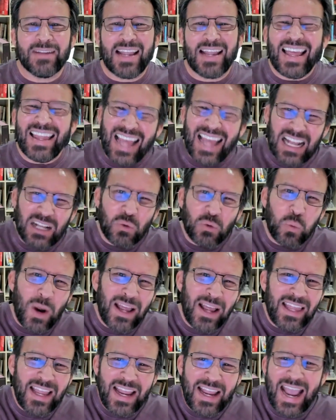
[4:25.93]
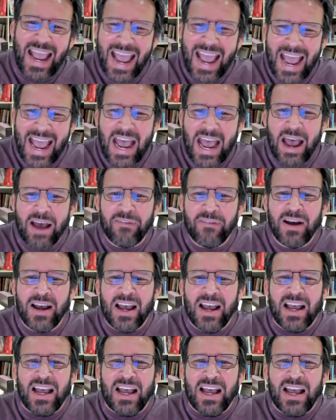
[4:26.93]
And that's why they have
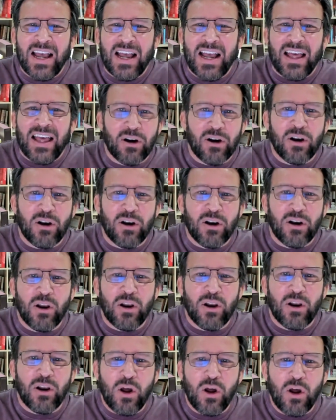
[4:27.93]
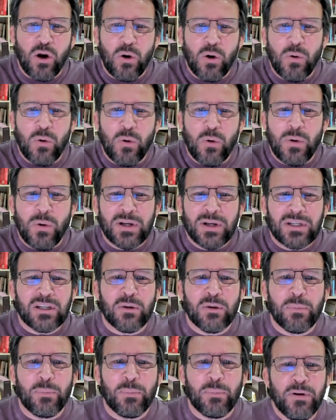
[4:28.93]
their lowest approval
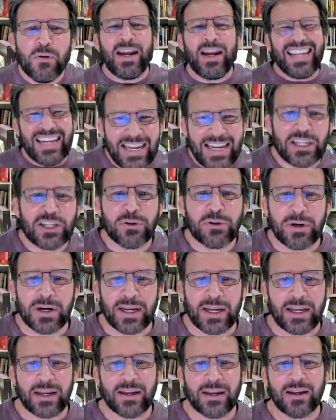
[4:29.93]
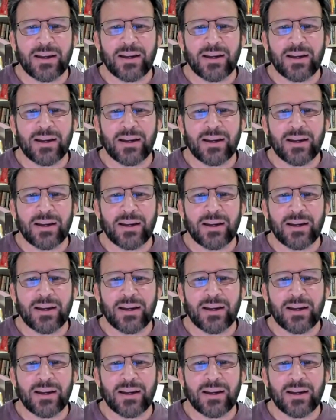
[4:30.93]
ratings in history.